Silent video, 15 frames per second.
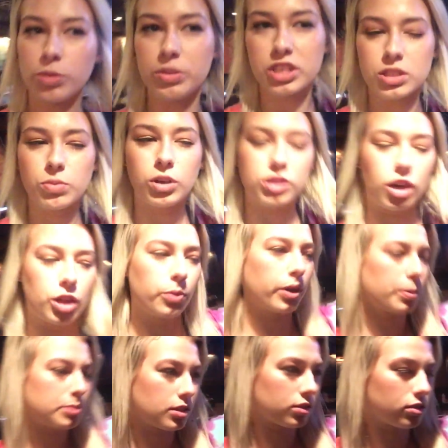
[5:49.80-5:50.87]
we just walked all the
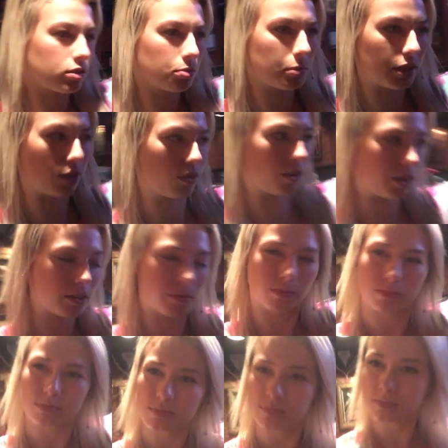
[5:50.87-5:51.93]
way upstairs to do meet and greet.
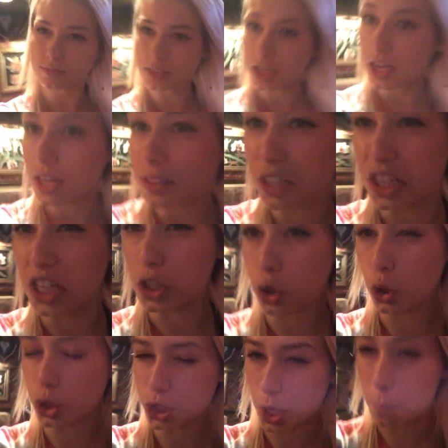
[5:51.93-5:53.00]
Then they
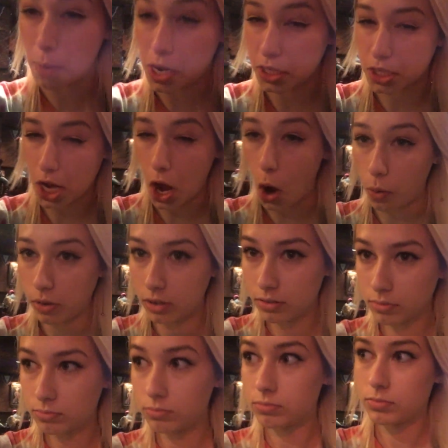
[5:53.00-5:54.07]
told us to come back down.
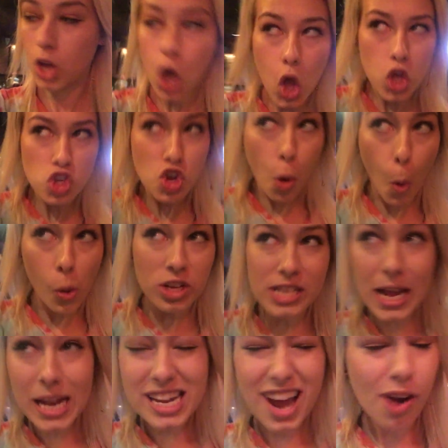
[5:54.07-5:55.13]
So we're
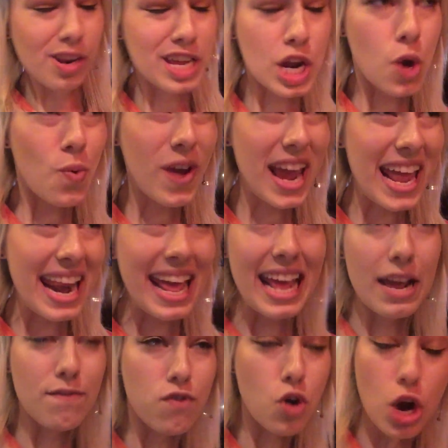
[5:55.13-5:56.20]
sitting down here
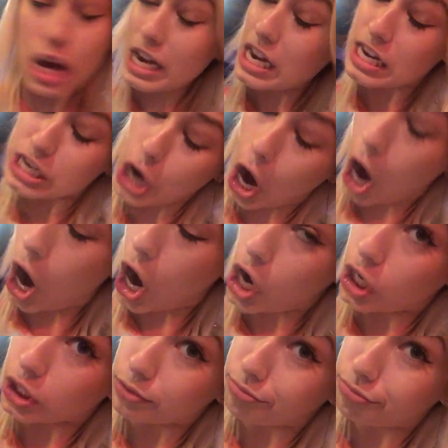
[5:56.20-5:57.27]
waiting for it to
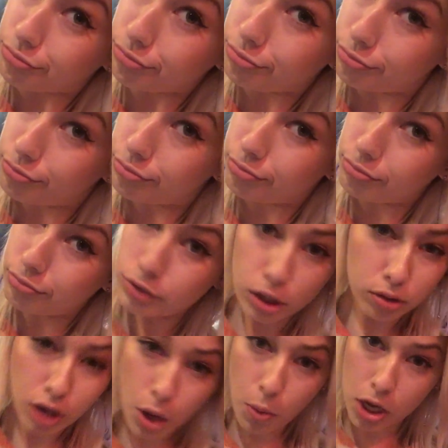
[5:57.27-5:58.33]
start.
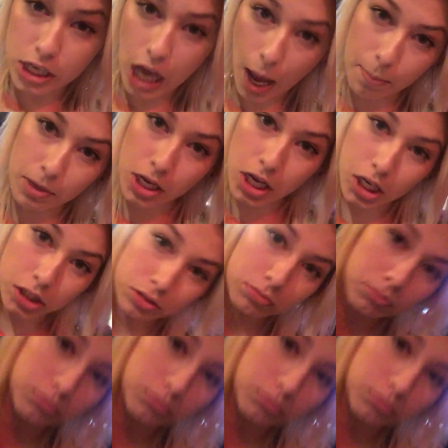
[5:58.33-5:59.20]
Don't know what's happening.